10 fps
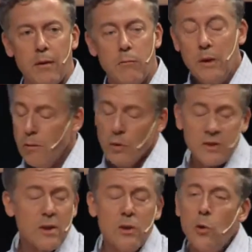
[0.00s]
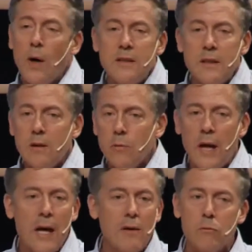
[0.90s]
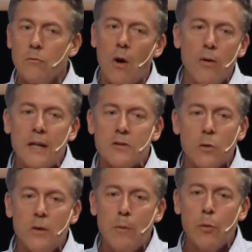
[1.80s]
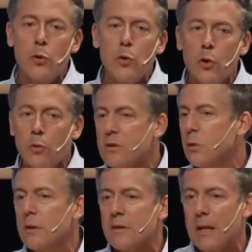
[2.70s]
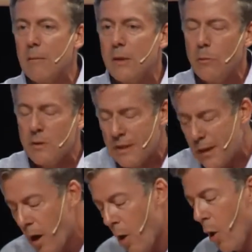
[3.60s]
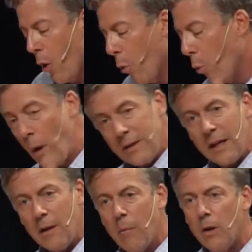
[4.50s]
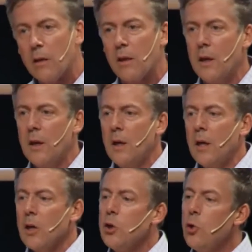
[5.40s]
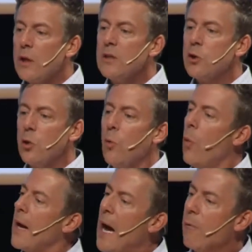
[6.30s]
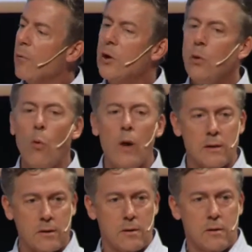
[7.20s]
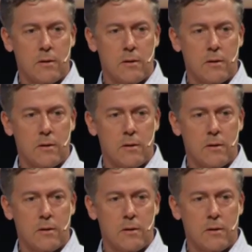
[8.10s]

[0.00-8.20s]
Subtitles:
It wasn't a new idea. We had our next door neighbor, Google, was doing the same thing. We said, one day a month, you can do whatever you want.